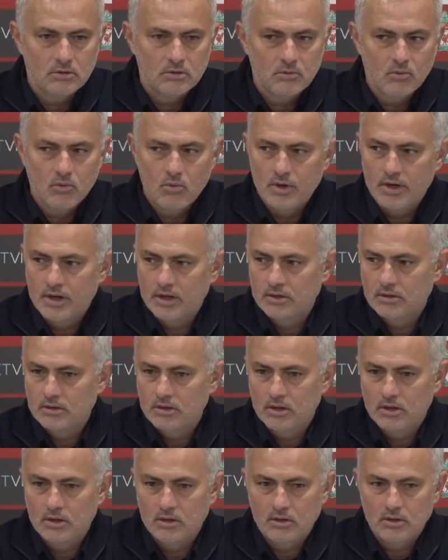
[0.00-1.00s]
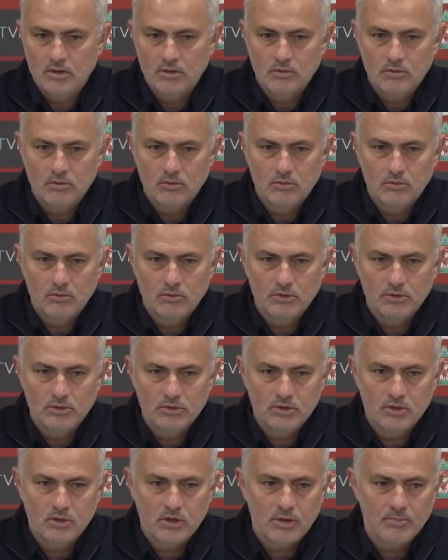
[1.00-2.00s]
when
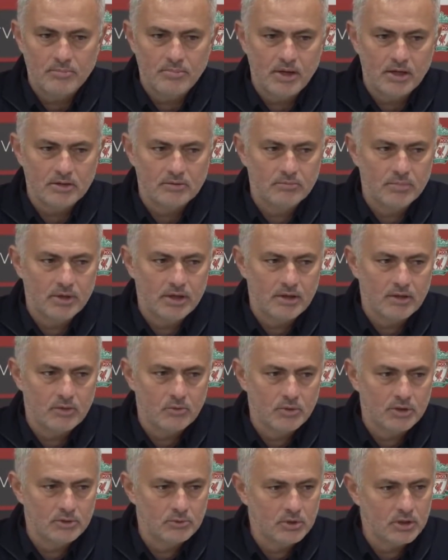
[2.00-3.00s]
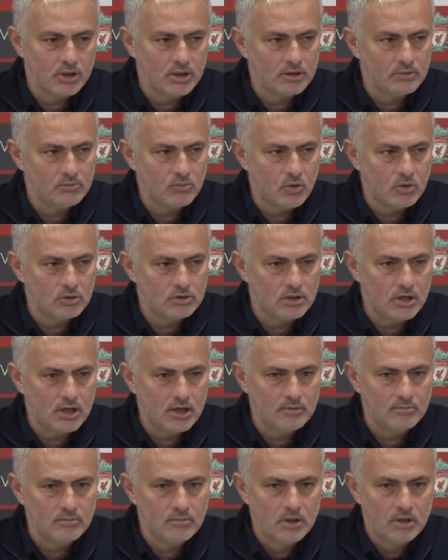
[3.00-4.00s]
we compact better, when we had more
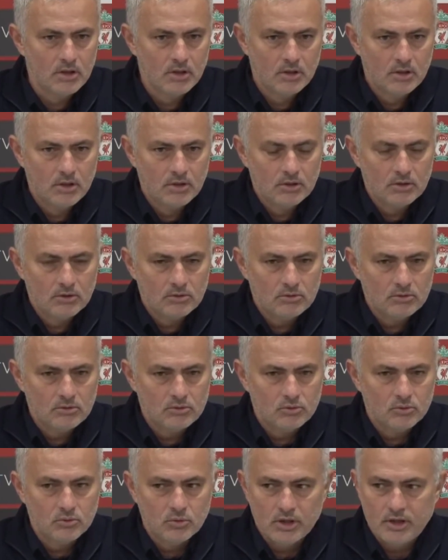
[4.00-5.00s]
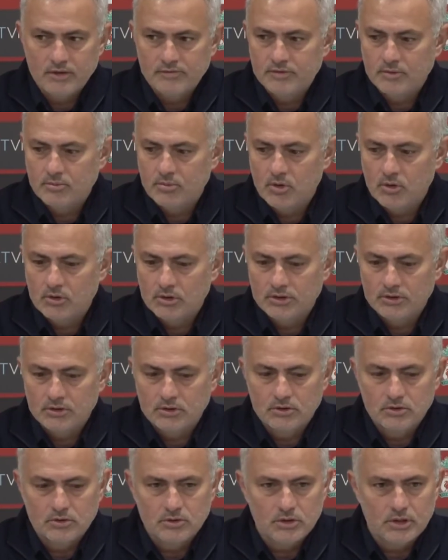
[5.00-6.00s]
time to have the ball
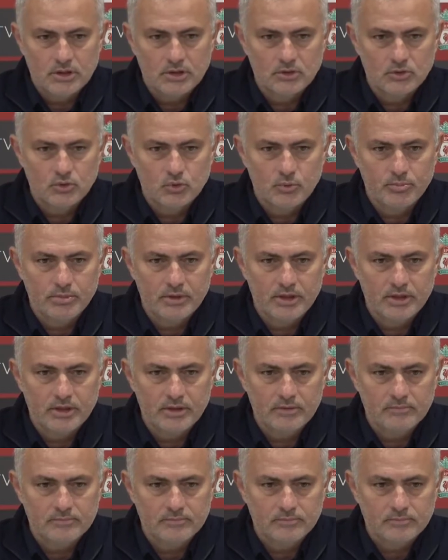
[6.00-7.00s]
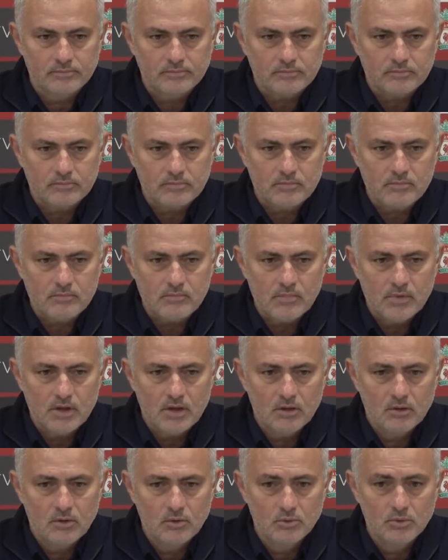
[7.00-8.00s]
and to play,
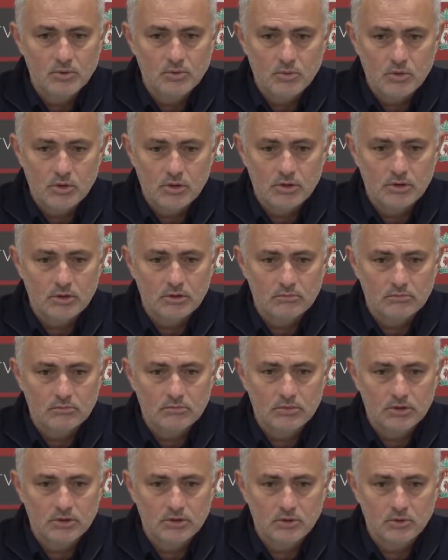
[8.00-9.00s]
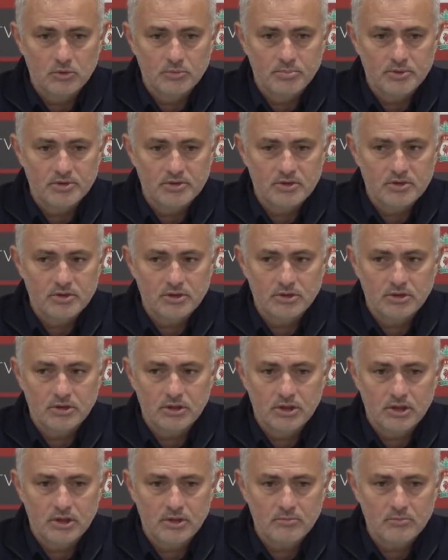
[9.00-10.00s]
we were in a good position in the
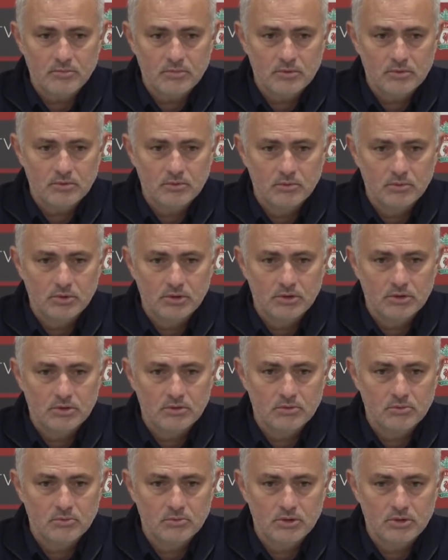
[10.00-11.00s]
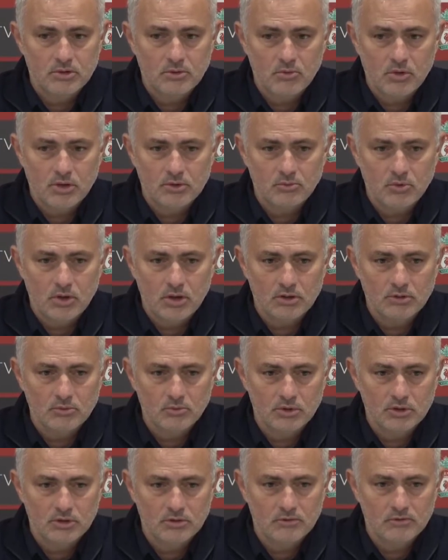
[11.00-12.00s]
game with the 1-1,
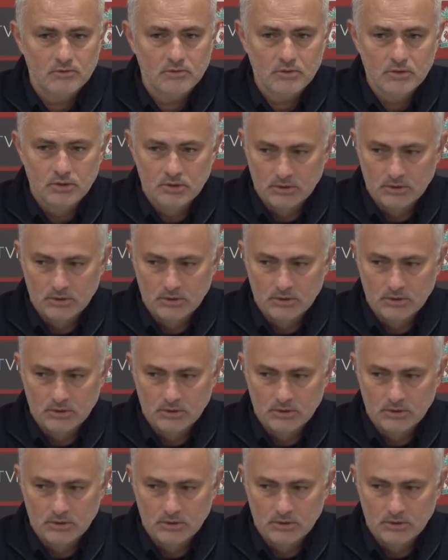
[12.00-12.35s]
with